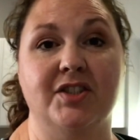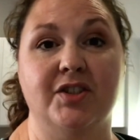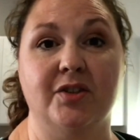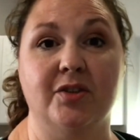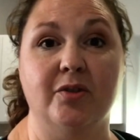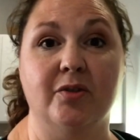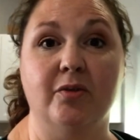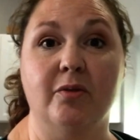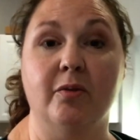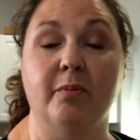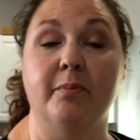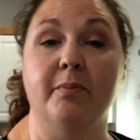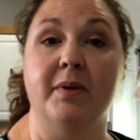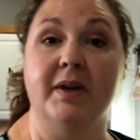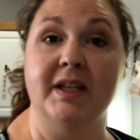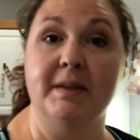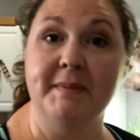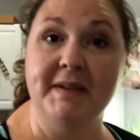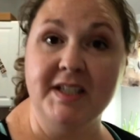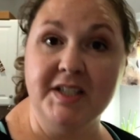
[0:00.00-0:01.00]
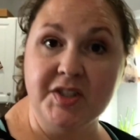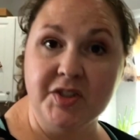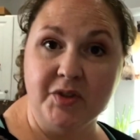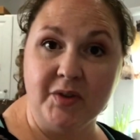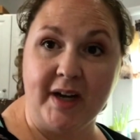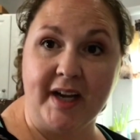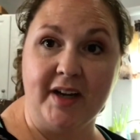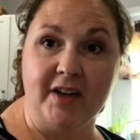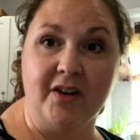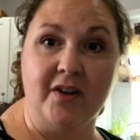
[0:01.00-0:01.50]
to put them in a
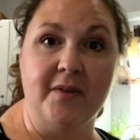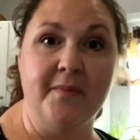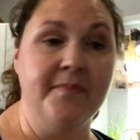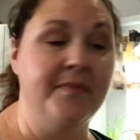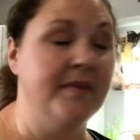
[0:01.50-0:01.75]
strainer,